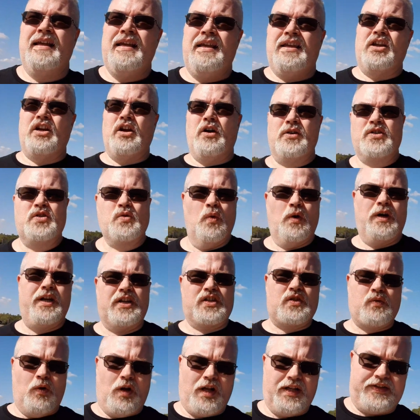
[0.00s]
You know, as one is
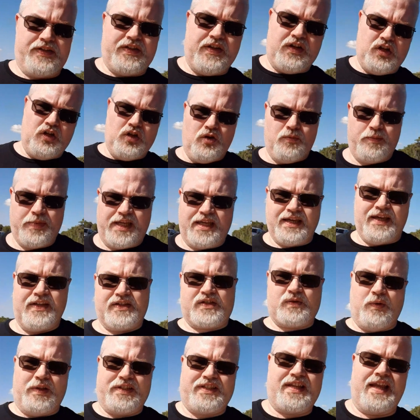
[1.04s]
wont to do, because
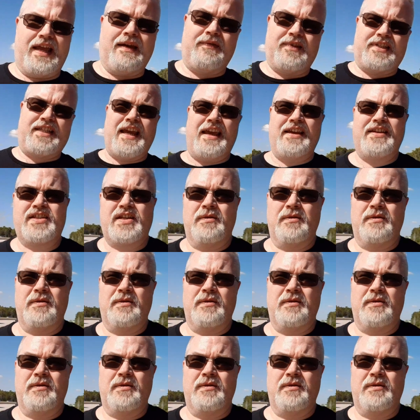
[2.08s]
once they have a taste